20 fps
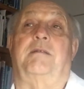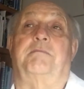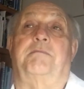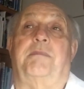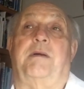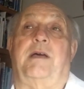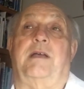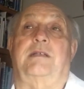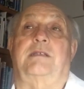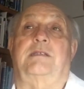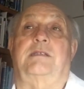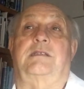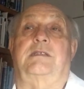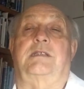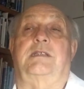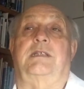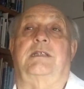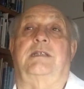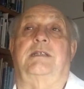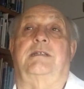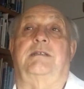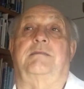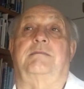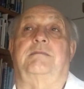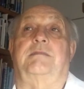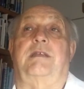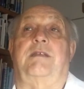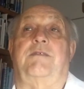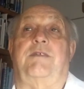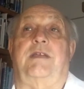past
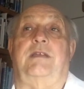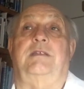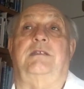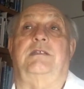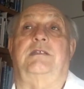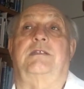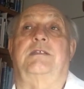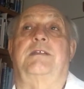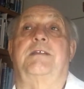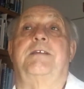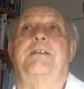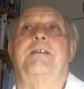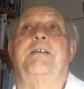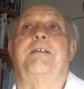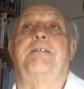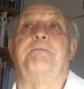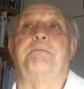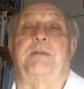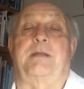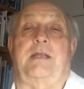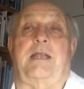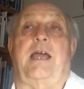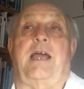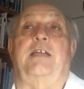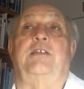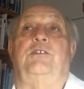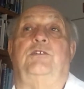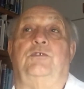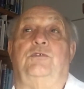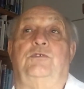events. But
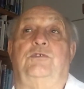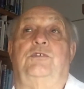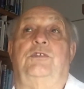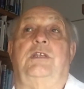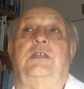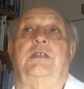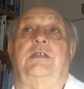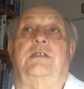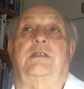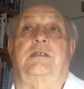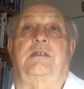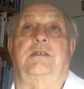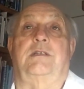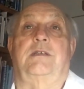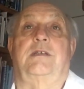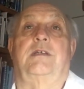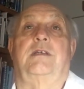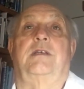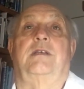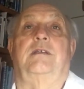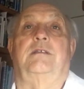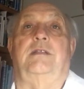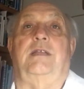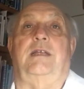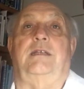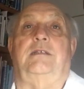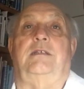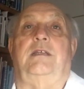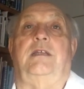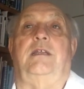I do think
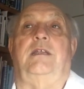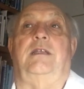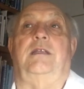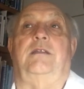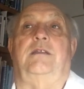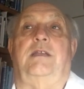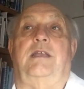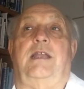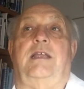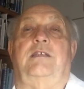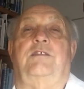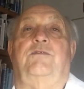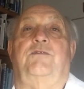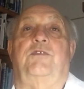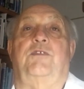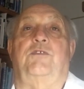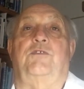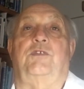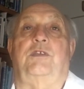that in the next few